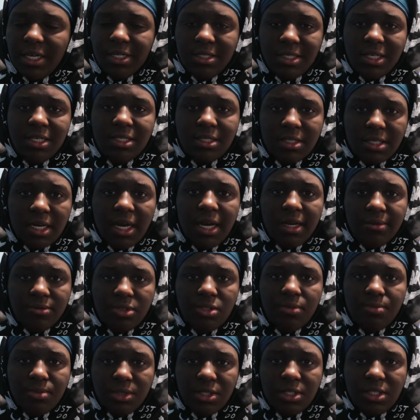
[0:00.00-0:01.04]
like it takes time
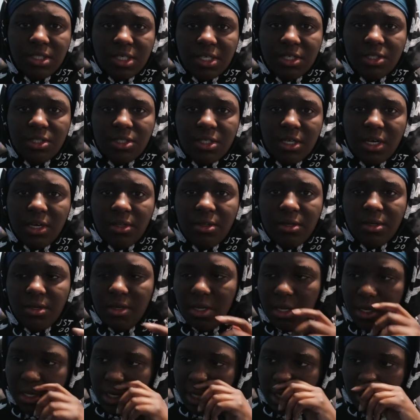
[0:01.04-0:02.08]
to put skits together
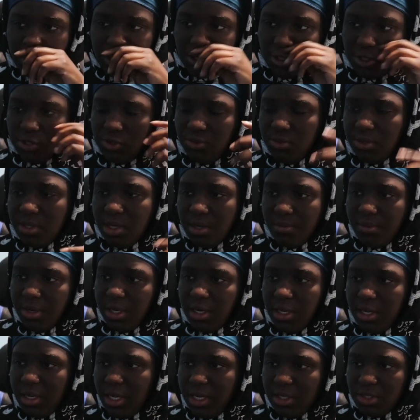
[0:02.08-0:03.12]
and like to shoot them
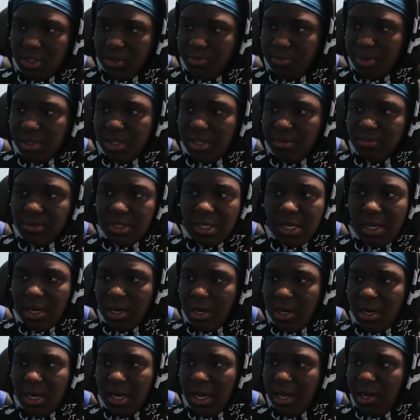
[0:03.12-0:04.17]
and then like to put them
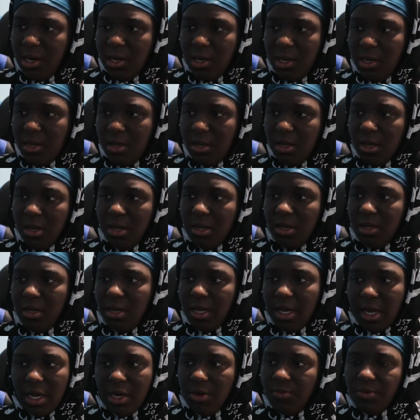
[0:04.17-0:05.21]
together, the editing,
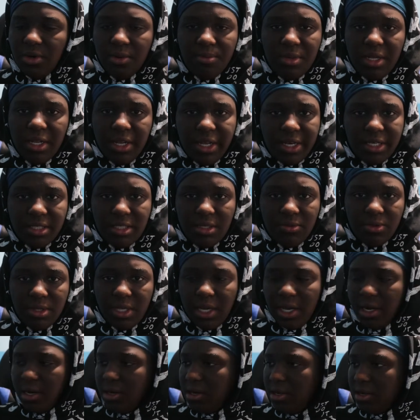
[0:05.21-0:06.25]
like I don't want to be lazy with
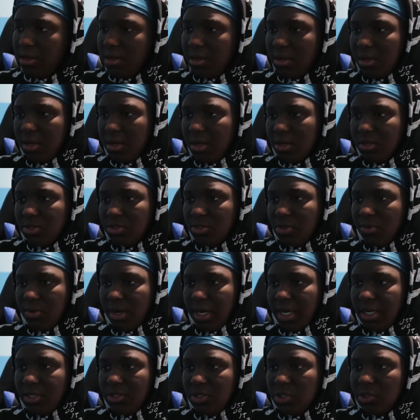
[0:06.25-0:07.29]
the editing. So
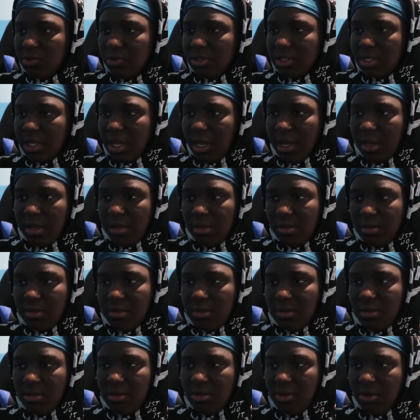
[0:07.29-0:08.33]
what I do is like,
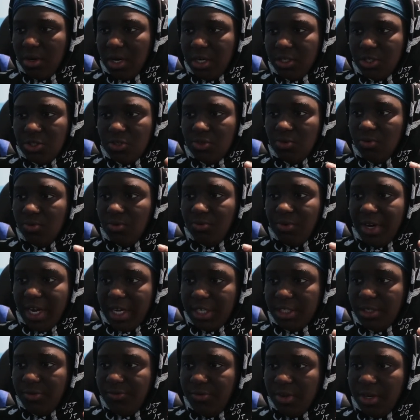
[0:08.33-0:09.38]
you know, I shoot
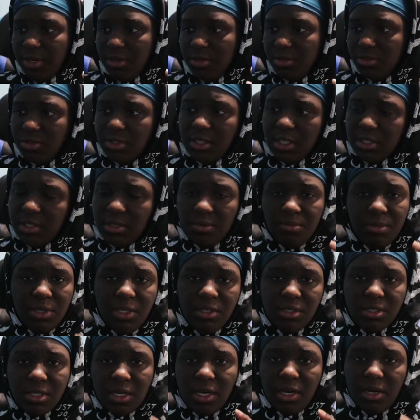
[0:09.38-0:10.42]
reaction videos at the
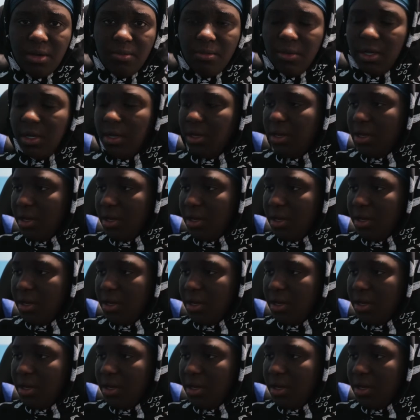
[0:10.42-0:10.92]
meantime.